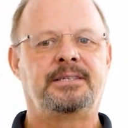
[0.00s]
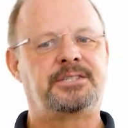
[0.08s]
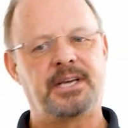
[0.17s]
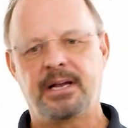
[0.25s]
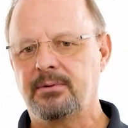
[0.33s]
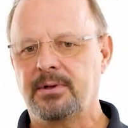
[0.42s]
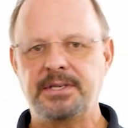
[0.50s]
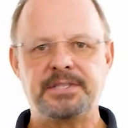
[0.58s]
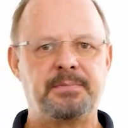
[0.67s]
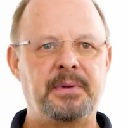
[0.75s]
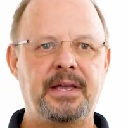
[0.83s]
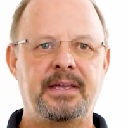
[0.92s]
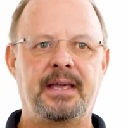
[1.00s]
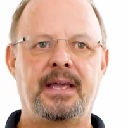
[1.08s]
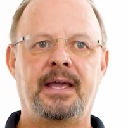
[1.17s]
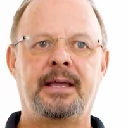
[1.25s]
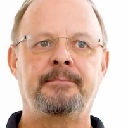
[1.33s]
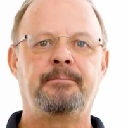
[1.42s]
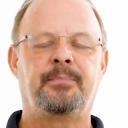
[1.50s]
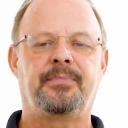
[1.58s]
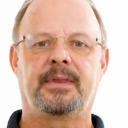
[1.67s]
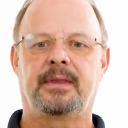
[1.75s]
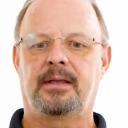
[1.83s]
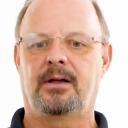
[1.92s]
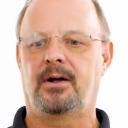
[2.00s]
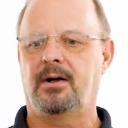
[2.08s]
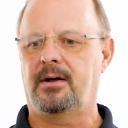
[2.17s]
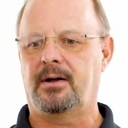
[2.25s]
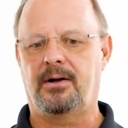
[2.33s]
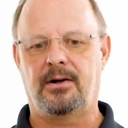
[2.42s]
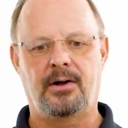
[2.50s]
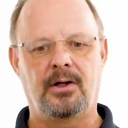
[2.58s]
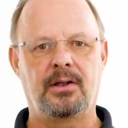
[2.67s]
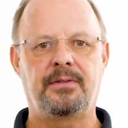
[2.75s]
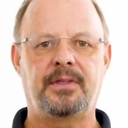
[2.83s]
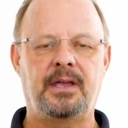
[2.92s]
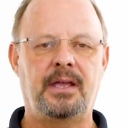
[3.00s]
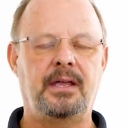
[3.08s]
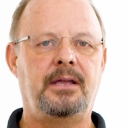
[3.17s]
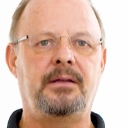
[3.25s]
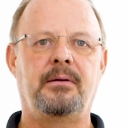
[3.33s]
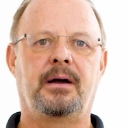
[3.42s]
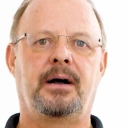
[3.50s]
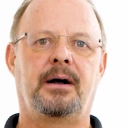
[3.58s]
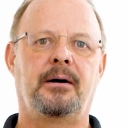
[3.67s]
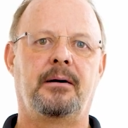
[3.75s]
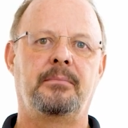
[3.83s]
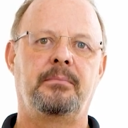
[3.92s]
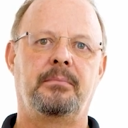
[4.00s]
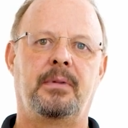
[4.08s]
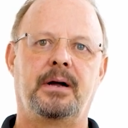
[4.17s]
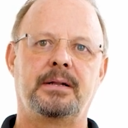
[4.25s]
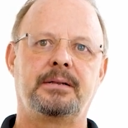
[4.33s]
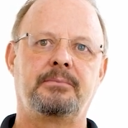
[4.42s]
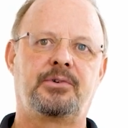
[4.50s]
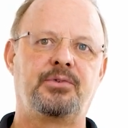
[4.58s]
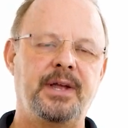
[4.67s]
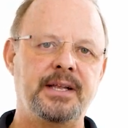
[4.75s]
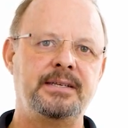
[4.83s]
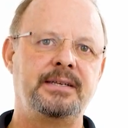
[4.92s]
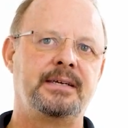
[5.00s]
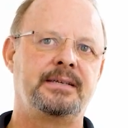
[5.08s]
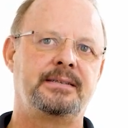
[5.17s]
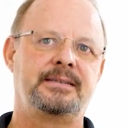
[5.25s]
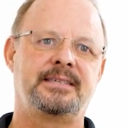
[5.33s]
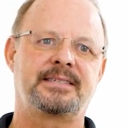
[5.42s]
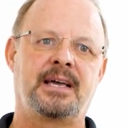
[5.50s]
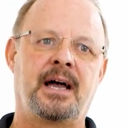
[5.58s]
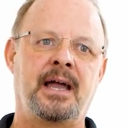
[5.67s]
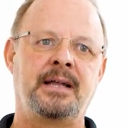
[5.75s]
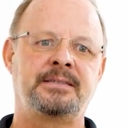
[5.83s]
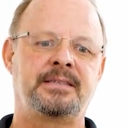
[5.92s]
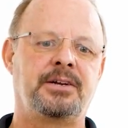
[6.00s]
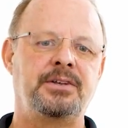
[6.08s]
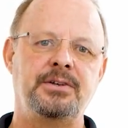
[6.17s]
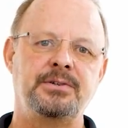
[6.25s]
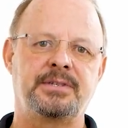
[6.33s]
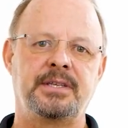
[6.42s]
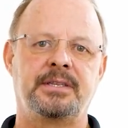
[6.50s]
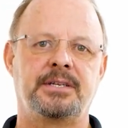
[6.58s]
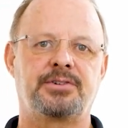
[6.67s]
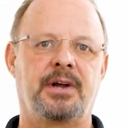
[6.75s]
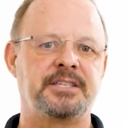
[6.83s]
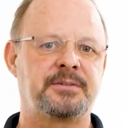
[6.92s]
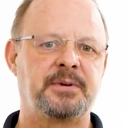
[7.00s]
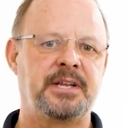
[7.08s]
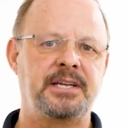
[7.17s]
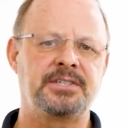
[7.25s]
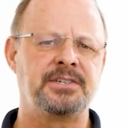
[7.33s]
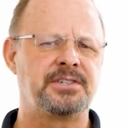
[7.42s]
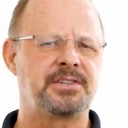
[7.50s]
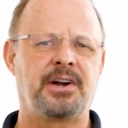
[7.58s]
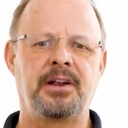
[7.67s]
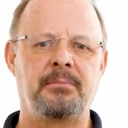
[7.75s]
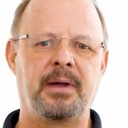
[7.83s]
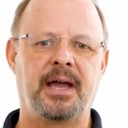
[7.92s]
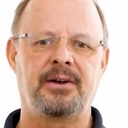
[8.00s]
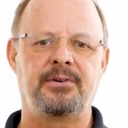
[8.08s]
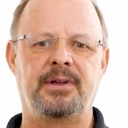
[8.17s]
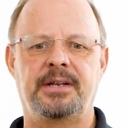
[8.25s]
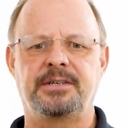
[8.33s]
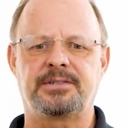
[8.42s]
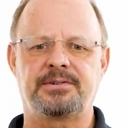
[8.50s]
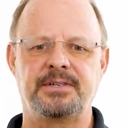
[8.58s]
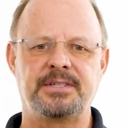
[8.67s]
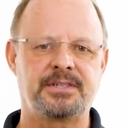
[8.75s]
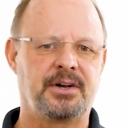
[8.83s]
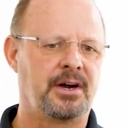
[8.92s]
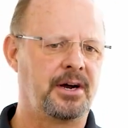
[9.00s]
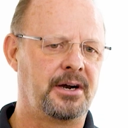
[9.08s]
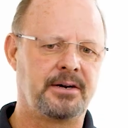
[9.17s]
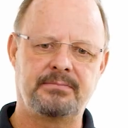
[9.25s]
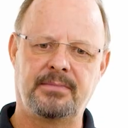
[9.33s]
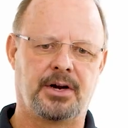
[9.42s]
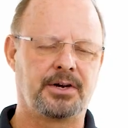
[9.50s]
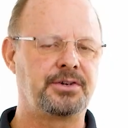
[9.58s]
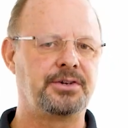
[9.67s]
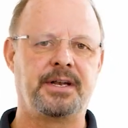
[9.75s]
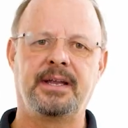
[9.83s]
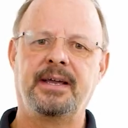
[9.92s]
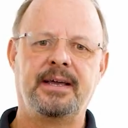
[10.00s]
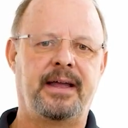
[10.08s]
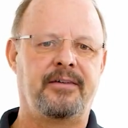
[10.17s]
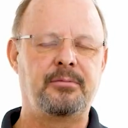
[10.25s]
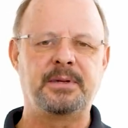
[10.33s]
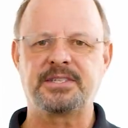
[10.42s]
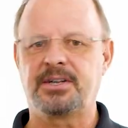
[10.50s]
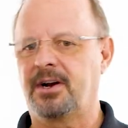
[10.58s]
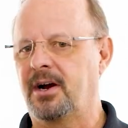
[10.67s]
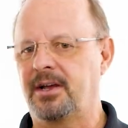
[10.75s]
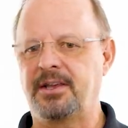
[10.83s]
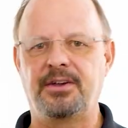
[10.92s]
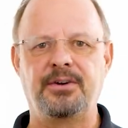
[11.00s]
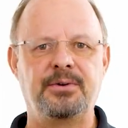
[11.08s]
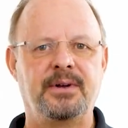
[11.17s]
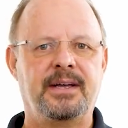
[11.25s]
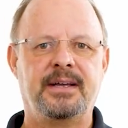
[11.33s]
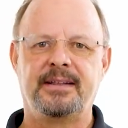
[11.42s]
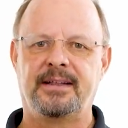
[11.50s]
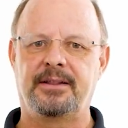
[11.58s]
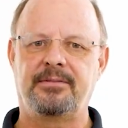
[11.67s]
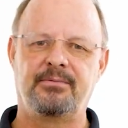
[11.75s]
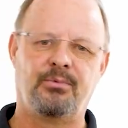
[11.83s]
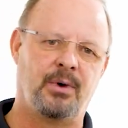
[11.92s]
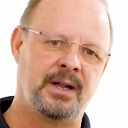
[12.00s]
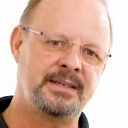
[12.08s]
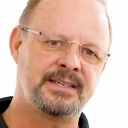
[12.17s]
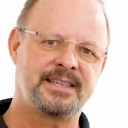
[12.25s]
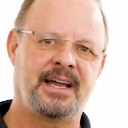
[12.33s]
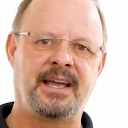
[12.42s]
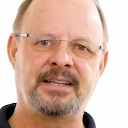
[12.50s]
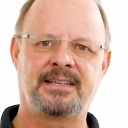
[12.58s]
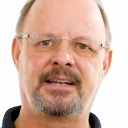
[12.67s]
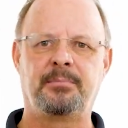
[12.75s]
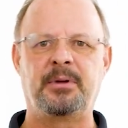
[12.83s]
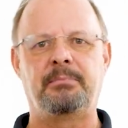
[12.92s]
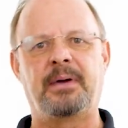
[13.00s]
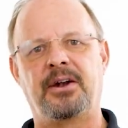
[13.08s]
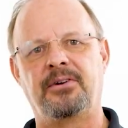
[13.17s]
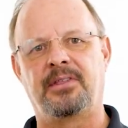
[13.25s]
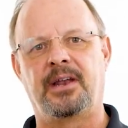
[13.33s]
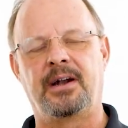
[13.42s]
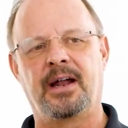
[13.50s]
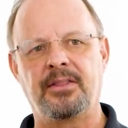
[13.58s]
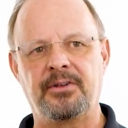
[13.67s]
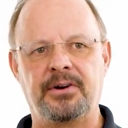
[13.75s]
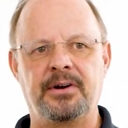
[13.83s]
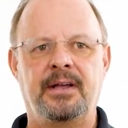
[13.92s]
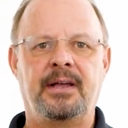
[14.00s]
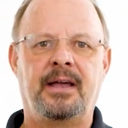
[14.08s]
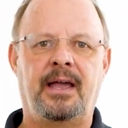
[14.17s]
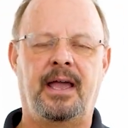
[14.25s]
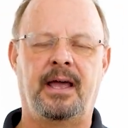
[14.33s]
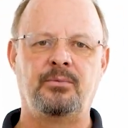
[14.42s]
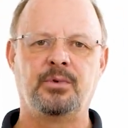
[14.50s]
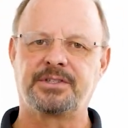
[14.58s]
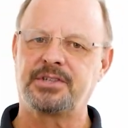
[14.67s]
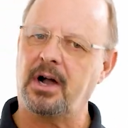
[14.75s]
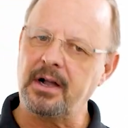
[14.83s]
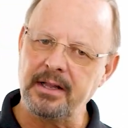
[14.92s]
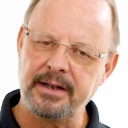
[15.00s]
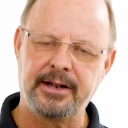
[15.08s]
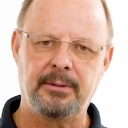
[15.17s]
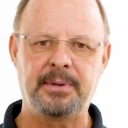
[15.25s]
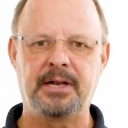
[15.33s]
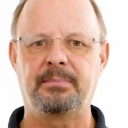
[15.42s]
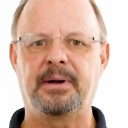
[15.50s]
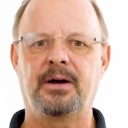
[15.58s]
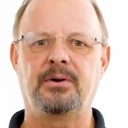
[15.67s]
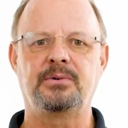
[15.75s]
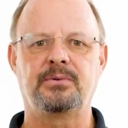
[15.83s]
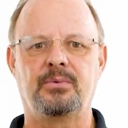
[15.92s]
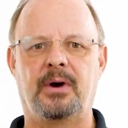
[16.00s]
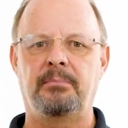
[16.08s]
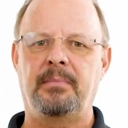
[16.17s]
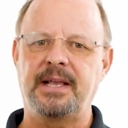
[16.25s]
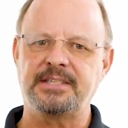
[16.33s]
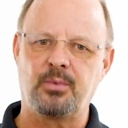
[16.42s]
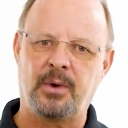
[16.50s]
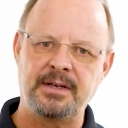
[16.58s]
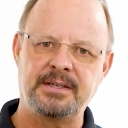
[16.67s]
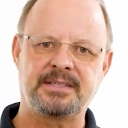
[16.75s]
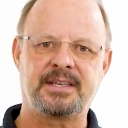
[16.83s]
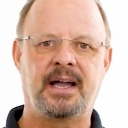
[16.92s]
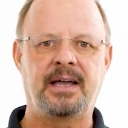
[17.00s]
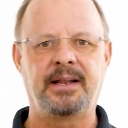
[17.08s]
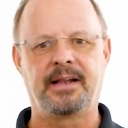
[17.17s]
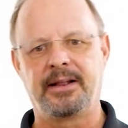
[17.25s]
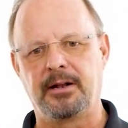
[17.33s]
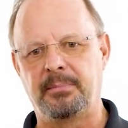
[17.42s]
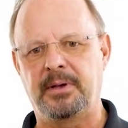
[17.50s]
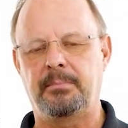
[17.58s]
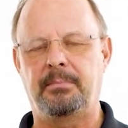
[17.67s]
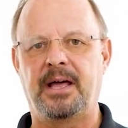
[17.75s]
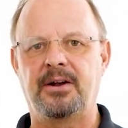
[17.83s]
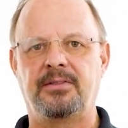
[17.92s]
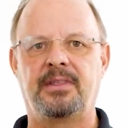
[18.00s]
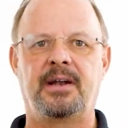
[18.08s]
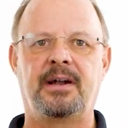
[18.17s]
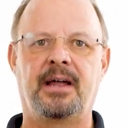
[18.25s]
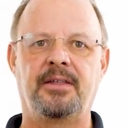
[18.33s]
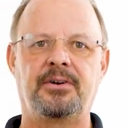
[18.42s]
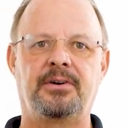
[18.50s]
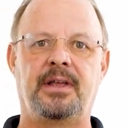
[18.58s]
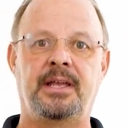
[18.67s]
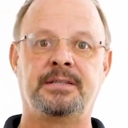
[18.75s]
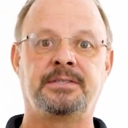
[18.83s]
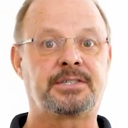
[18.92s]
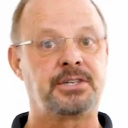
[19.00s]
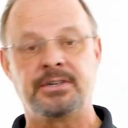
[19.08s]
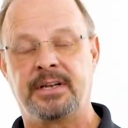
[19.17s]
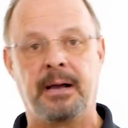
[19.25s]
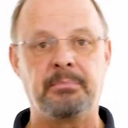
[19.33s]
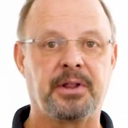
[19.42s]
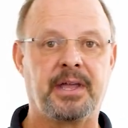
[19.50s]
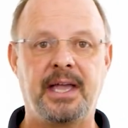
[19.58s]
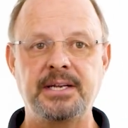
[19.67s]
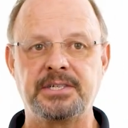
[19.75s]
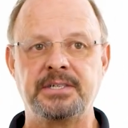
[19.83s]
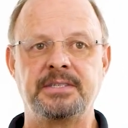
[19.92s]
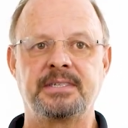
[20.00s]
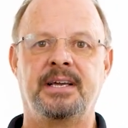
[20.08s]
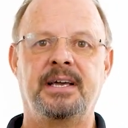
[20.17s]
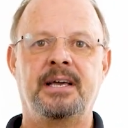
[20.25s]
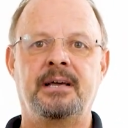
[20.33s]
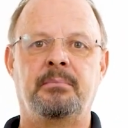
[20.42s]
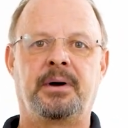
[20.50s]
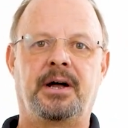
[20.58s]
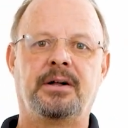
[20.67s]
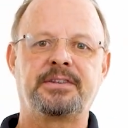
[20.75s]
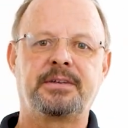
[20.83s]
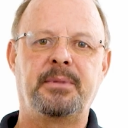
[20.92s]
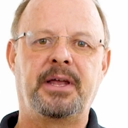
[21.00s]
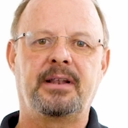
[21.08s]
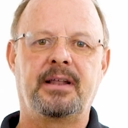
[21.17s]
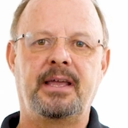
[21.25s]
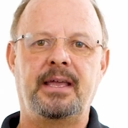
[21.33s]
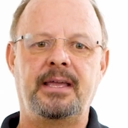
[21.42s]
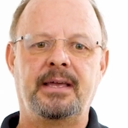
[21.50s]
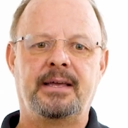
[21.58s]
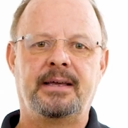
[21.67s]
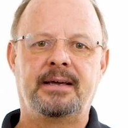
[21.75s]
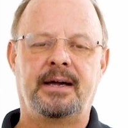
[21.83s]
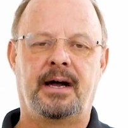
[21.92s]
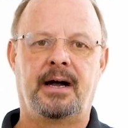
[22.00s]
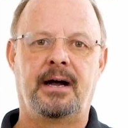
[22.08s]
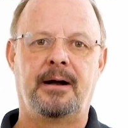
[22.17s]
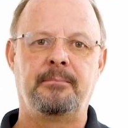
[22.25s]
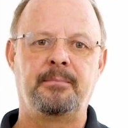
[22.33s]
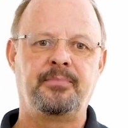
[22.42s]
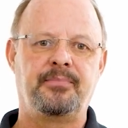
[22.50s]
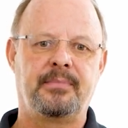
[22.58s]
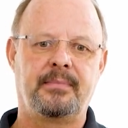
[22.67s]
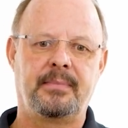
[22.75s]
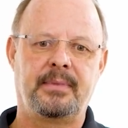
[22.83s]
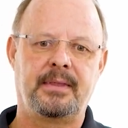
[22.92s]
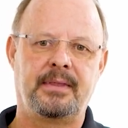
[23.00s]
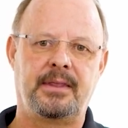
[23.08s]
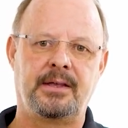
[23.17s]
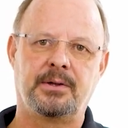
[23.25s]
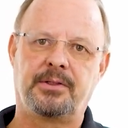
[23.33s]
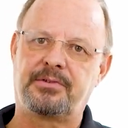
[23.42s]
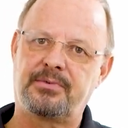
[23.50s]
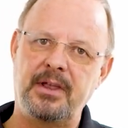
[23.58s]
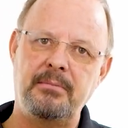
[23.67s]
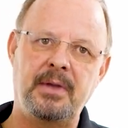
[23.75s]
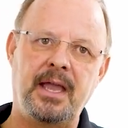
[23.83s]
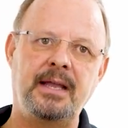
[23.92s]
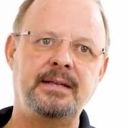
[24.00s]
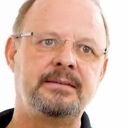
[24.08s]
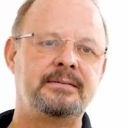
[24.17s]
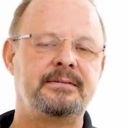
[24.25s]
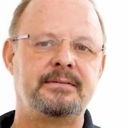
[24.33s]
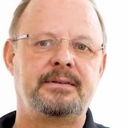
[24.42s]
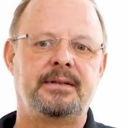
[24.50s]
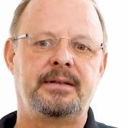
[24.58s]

Generally speaking, all of the grid designs that are used in the transportation or starting battery industries are good. Everybody's going to argue that one design is a little bit better than another, and we'll talk a little bit about what makes one design a little bit better than another in certain applications. But ultimately, the three main